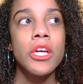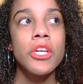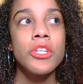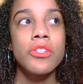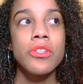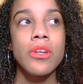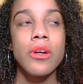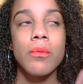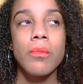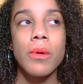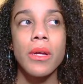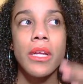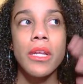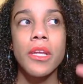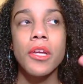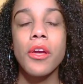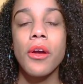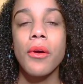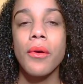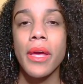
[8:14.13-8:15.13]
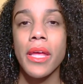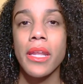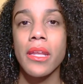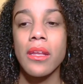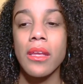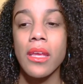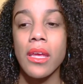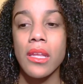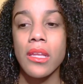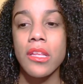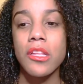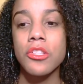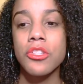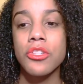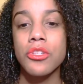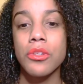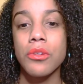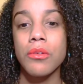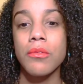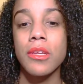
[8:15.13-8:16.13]
So we're gonna go ahead and get
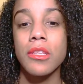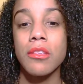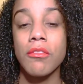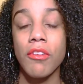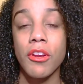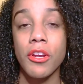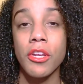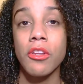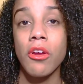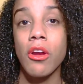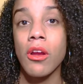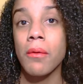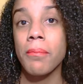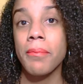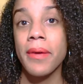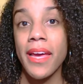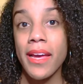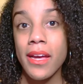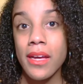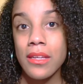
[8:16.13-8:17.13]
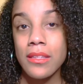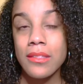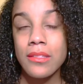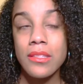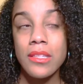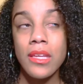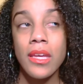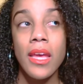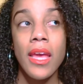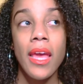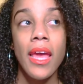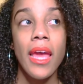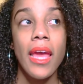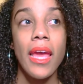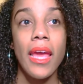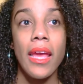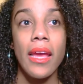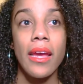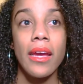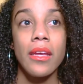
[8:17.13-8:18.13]
into his very dark past
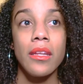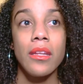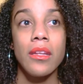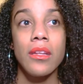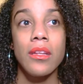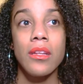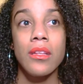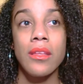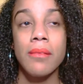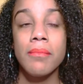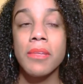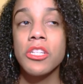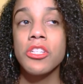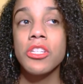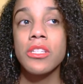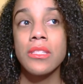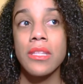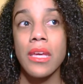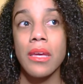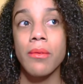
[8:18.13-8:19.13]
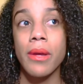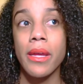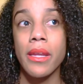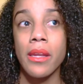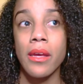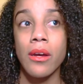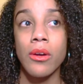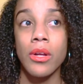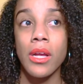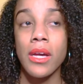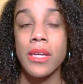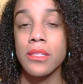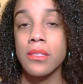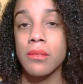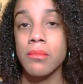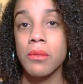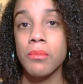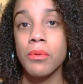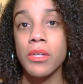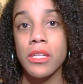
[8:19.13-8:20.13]
and let me just say right now, guys,
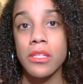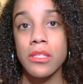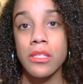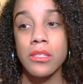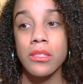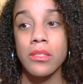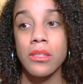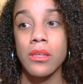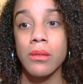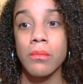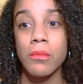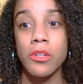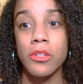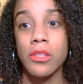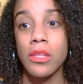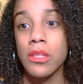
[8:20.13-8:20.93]
I'm going to put a disclaimer.